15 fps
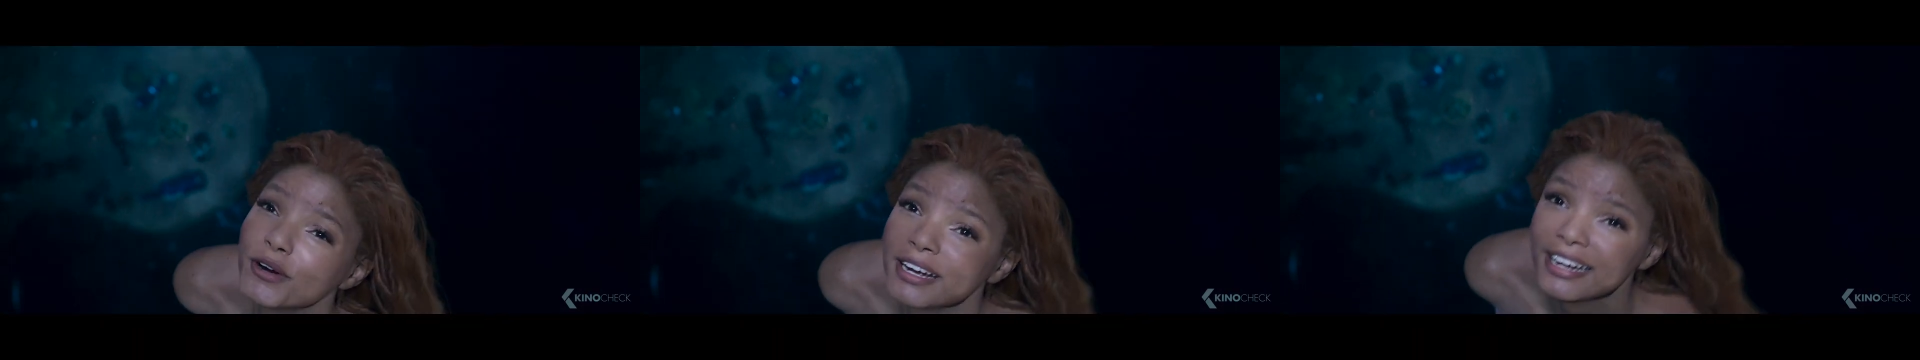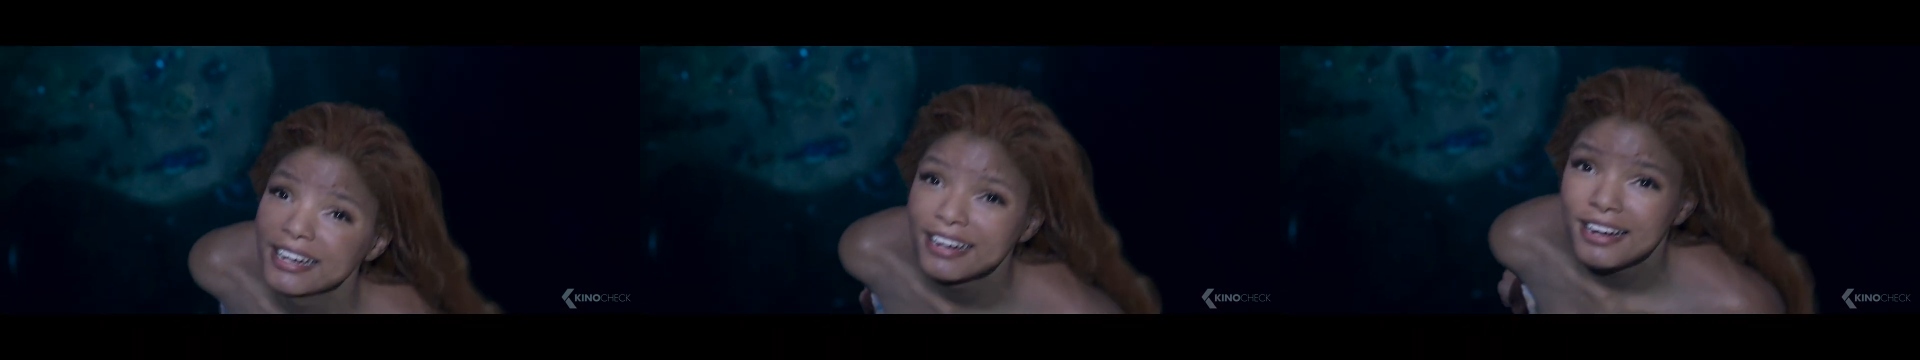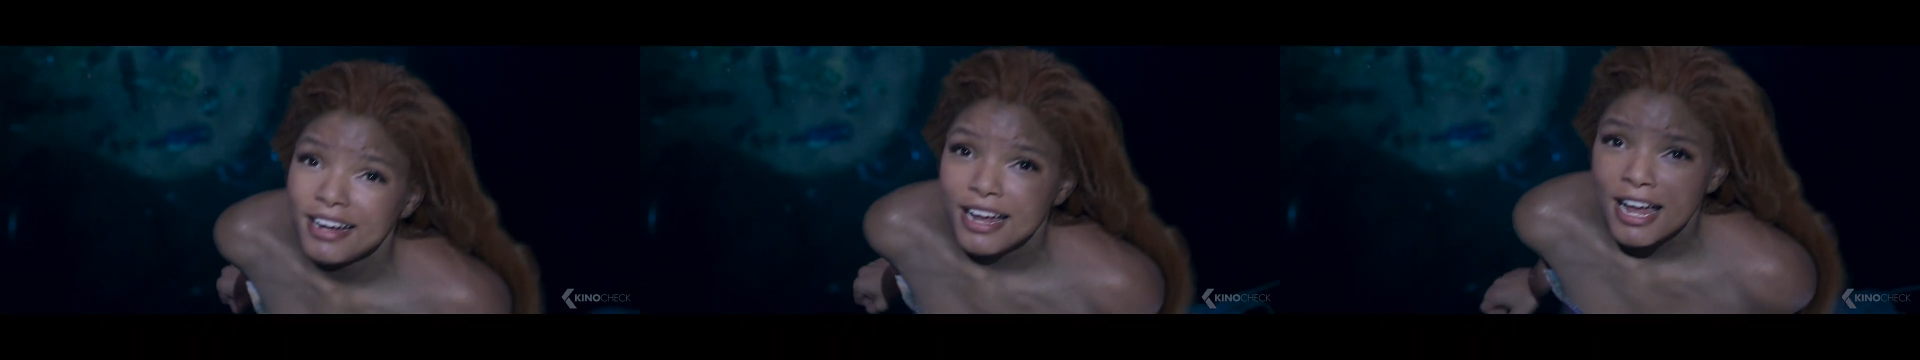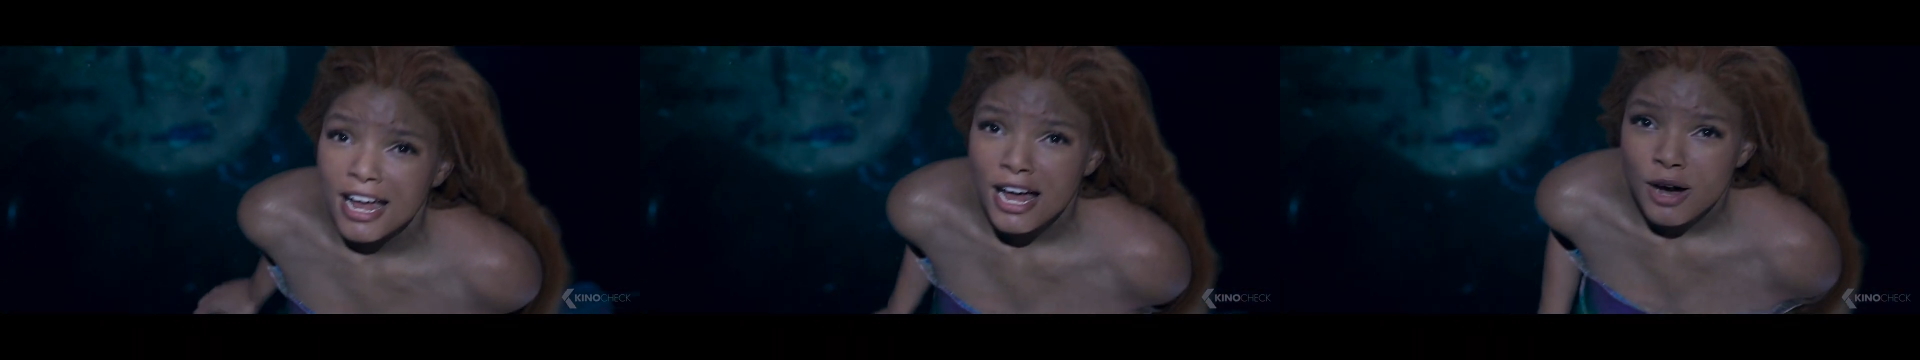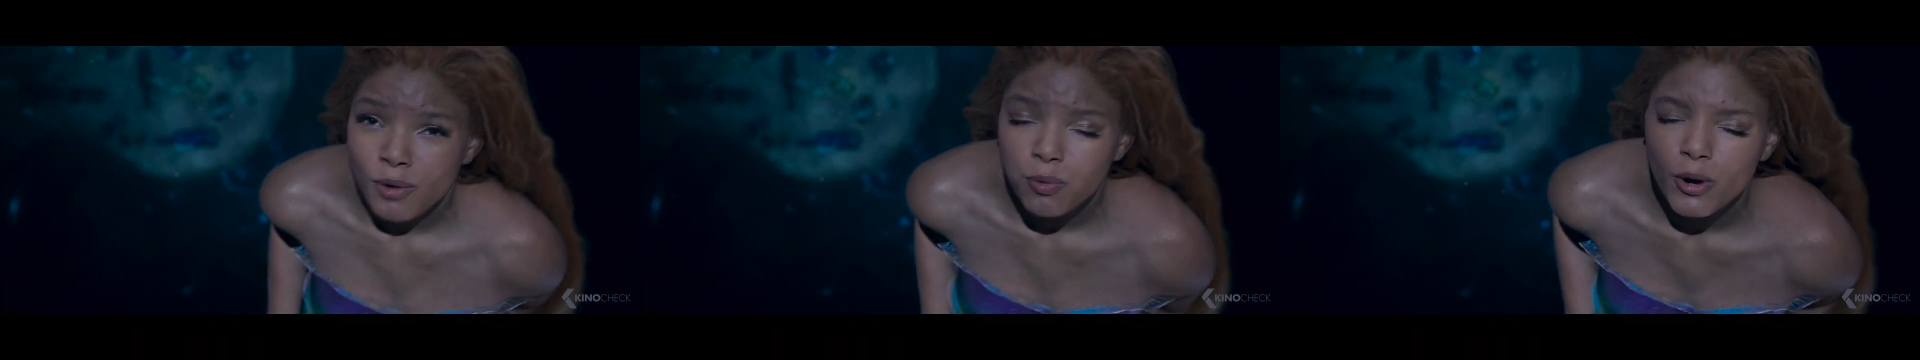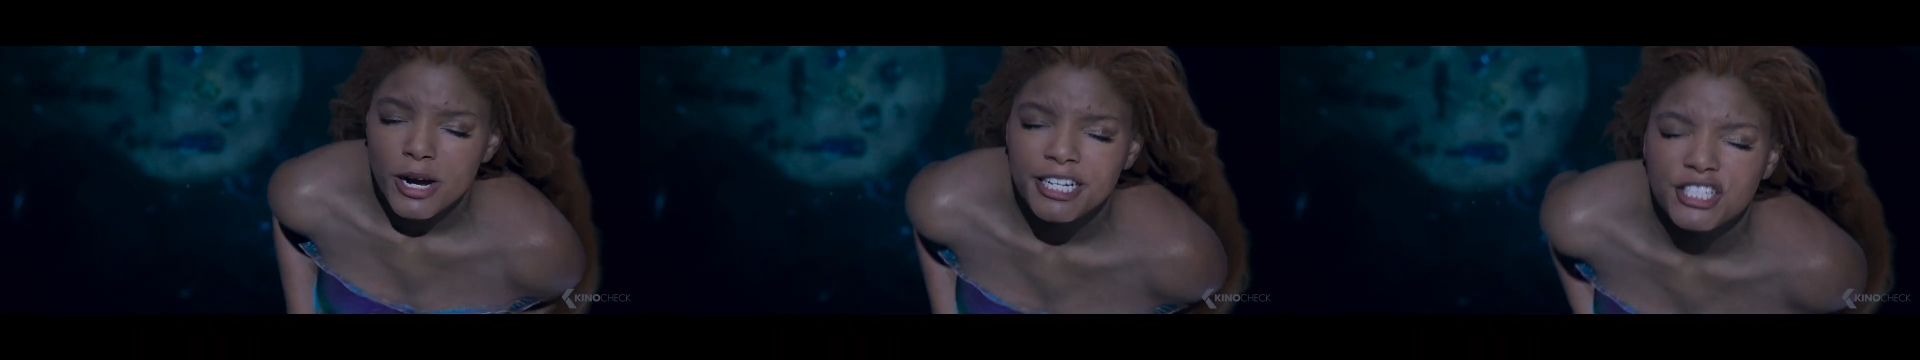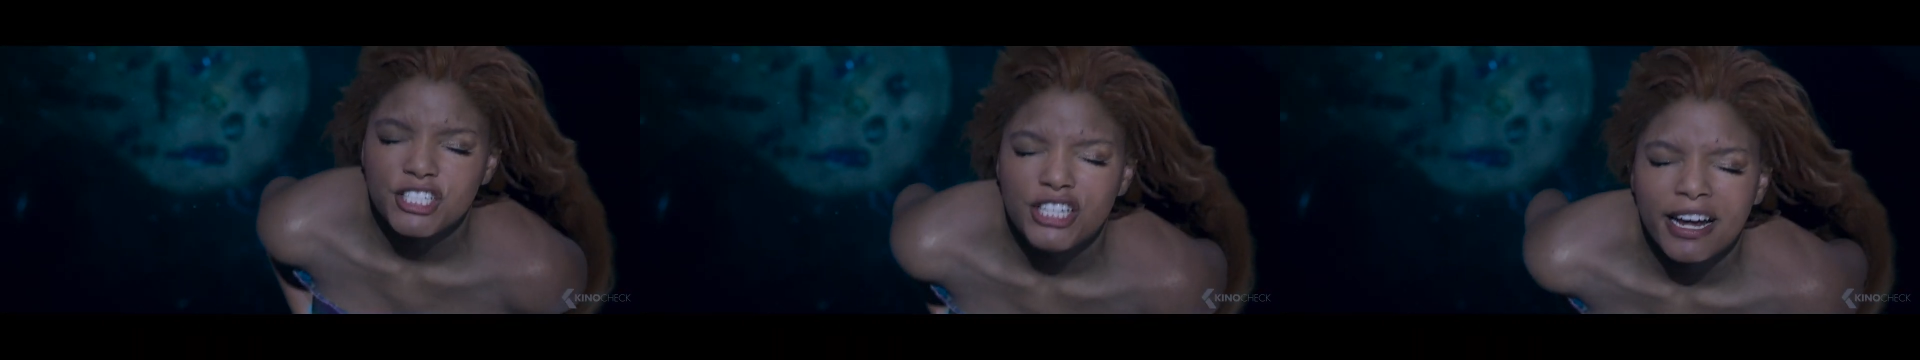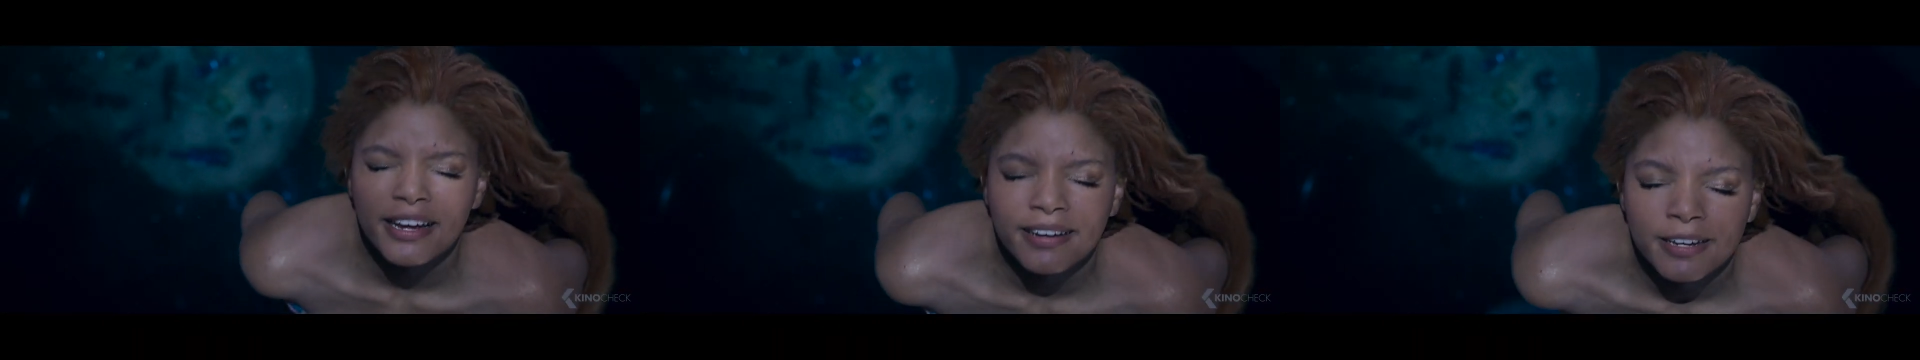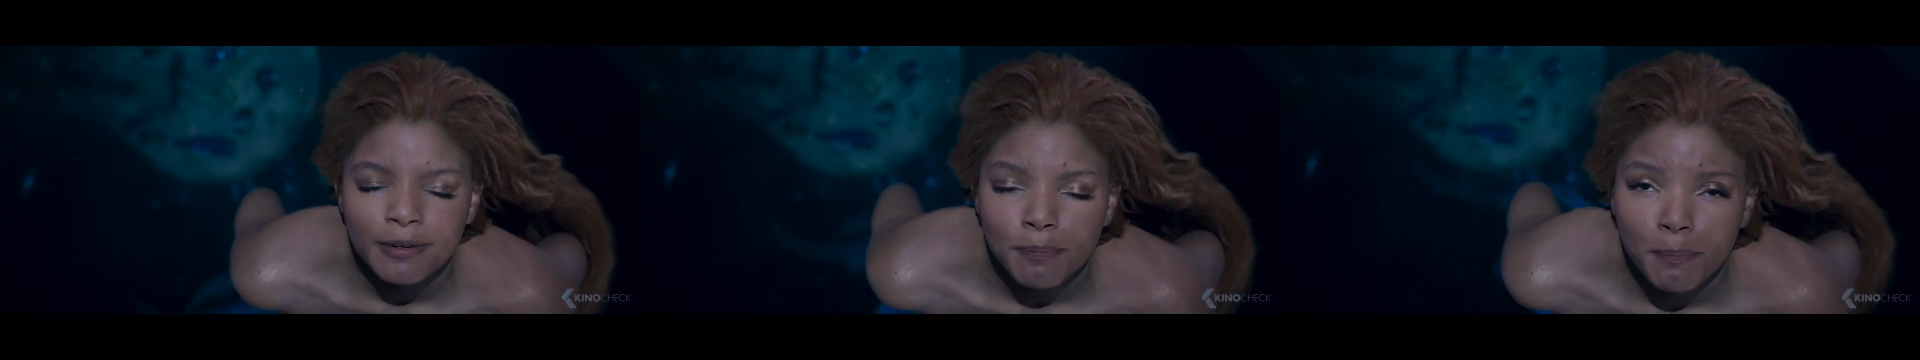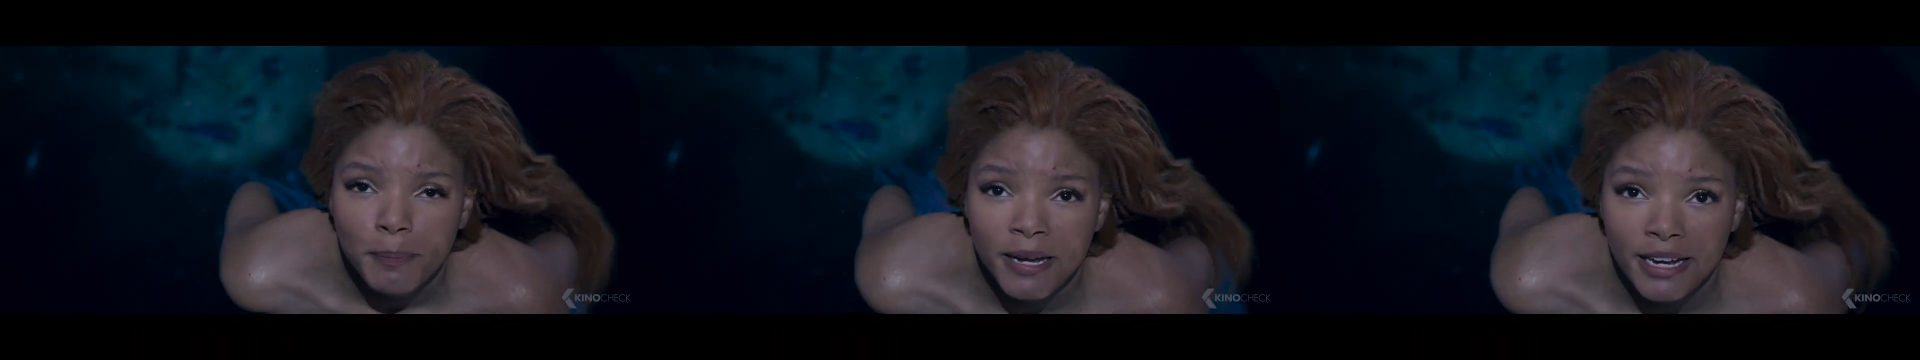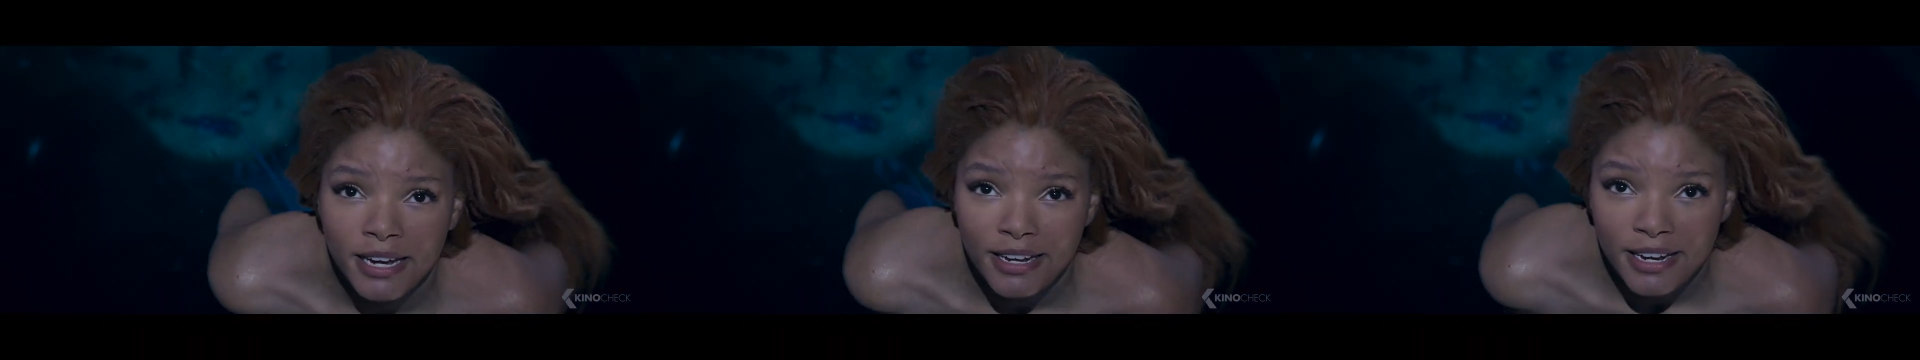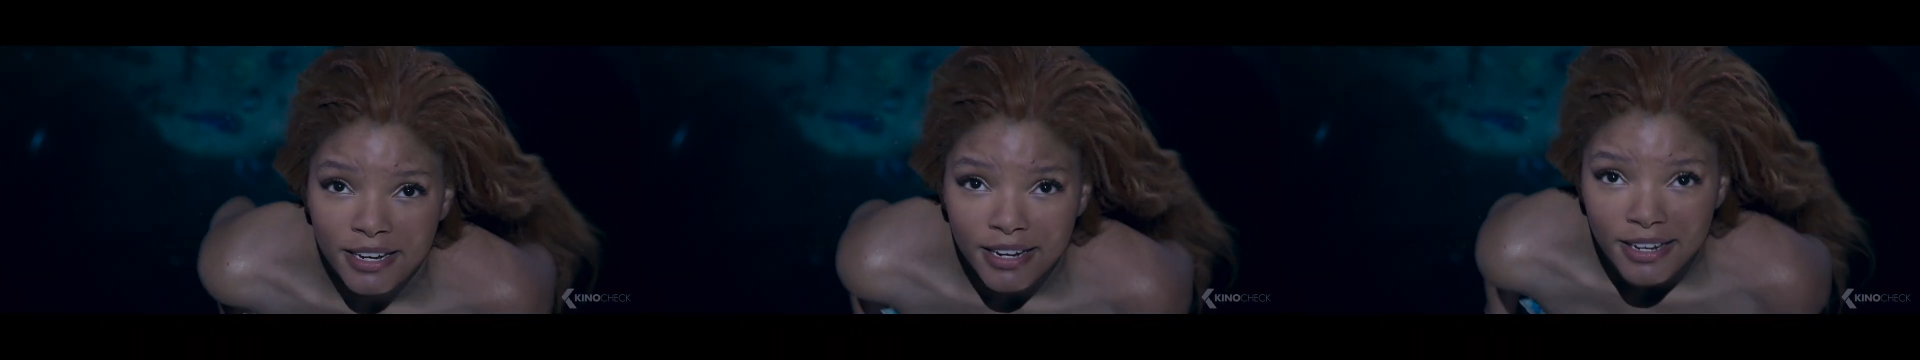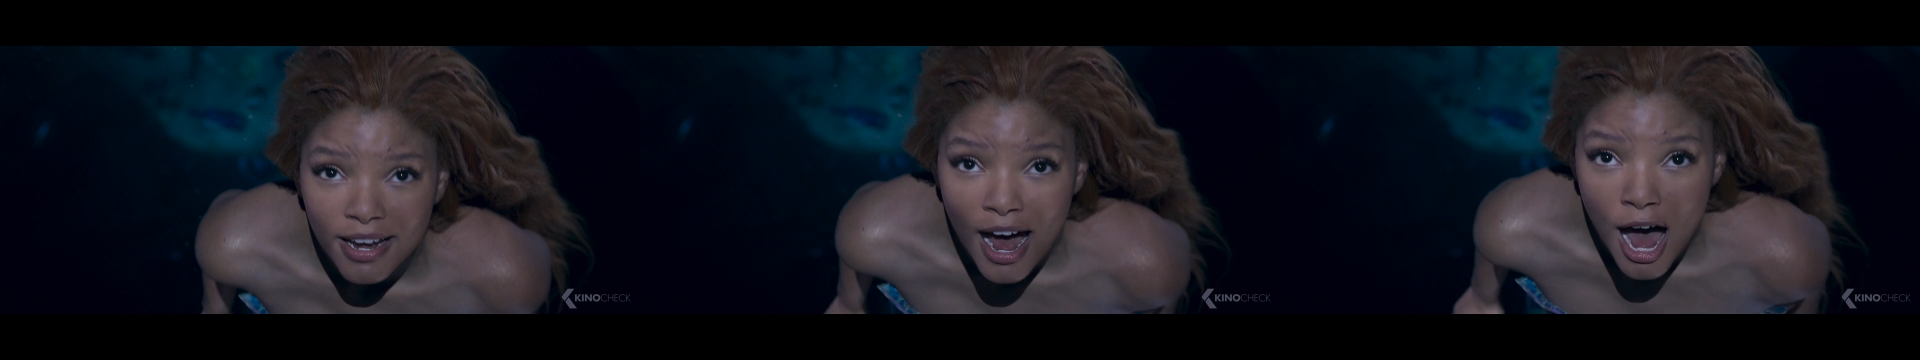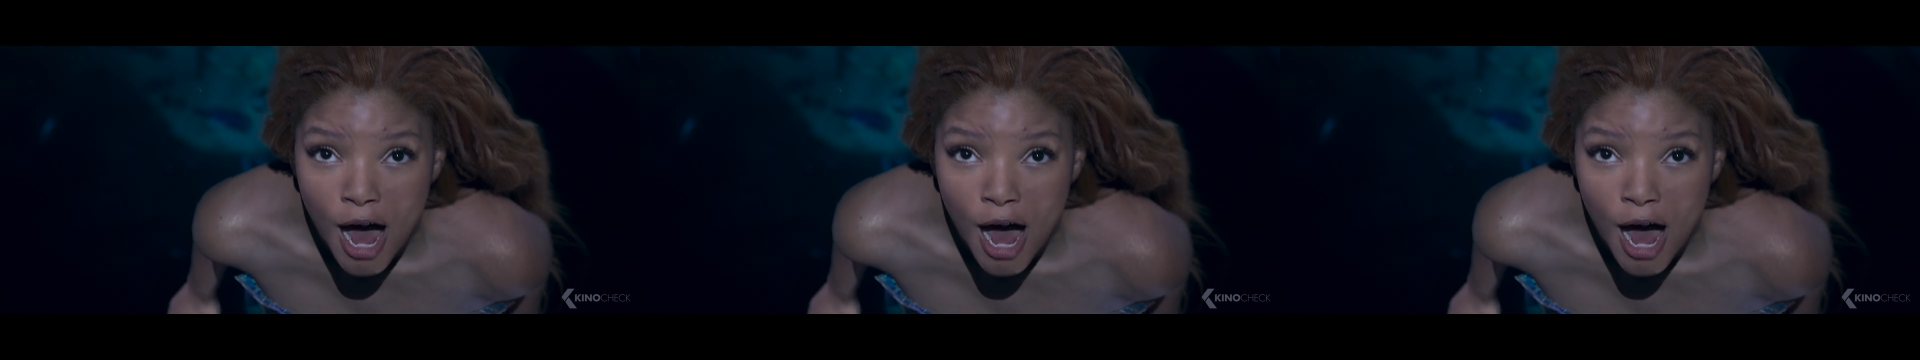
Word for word: free. Wish I could be